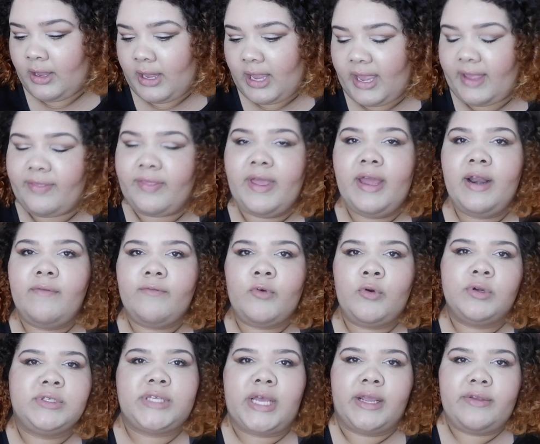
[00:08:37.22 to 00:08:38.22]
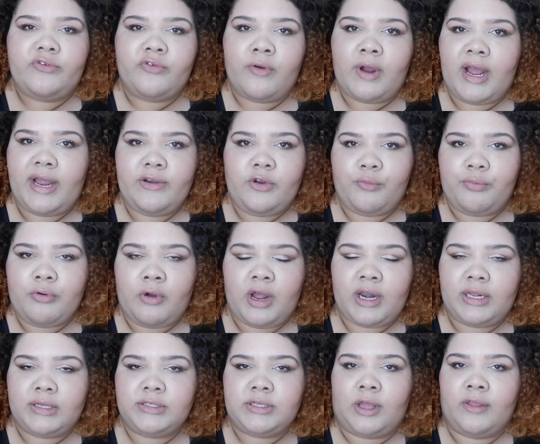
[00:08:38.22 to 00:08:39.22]
And then of course I try new
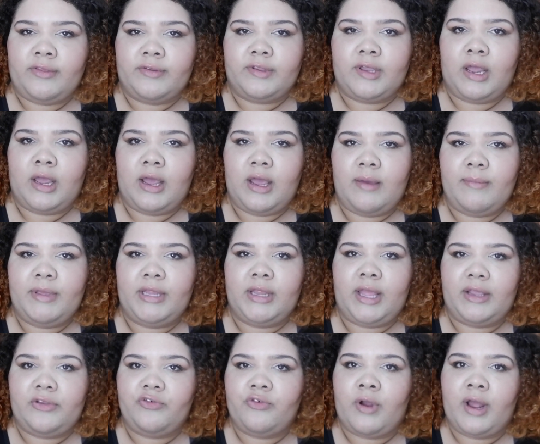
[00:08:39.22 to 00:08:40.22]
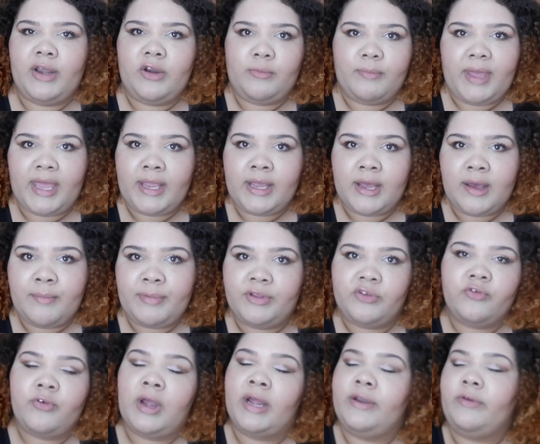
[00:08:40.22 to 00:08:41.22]
products all the time and like try new makeup
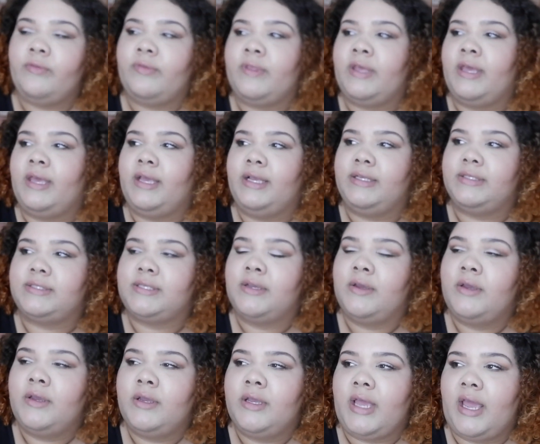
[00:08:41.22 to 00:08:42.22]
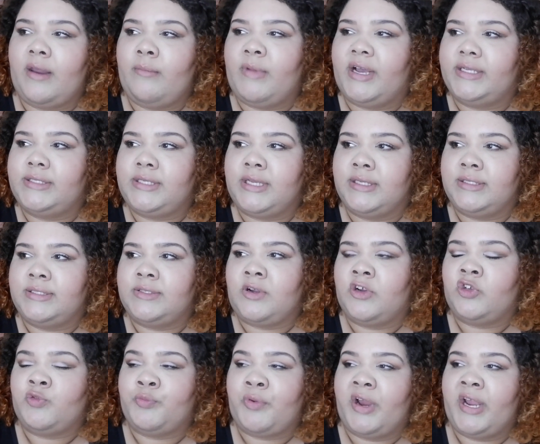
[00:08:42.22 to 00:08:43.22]
and try new things, and my skin
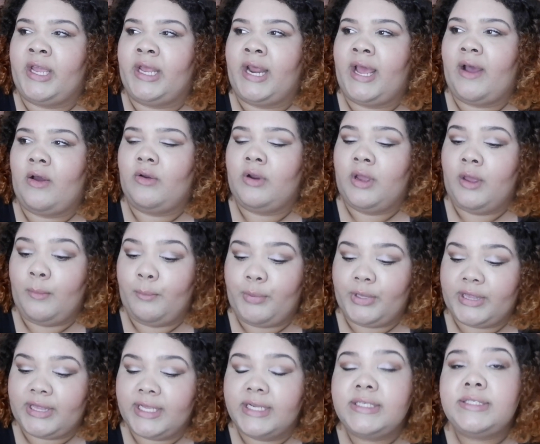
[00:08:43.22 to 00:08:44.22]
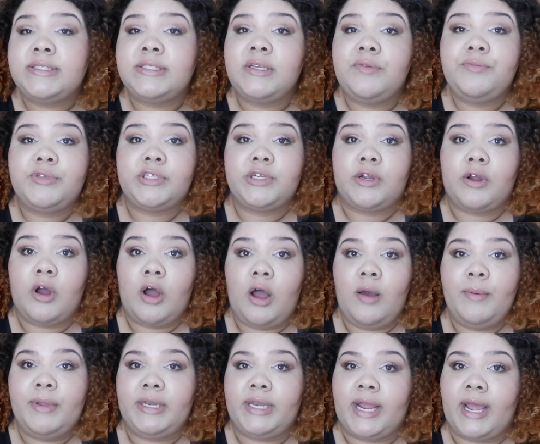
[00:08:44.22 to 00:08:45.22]
starts breaking out. But this seems to
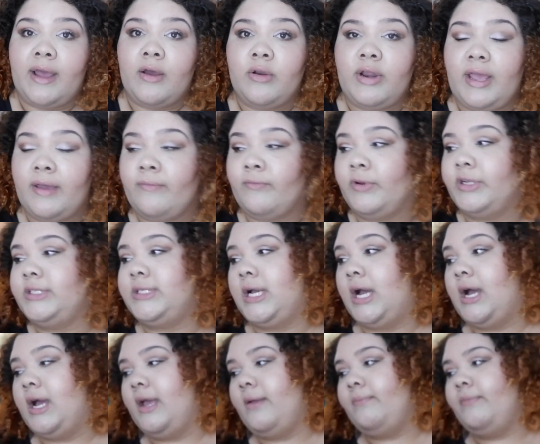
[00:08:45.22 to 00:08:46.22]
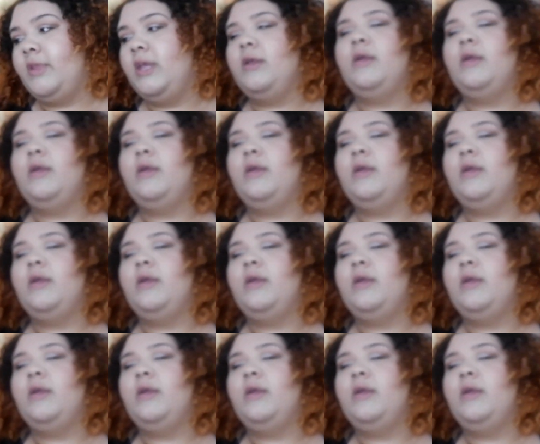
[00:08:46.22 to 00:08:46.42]
calm it down every time.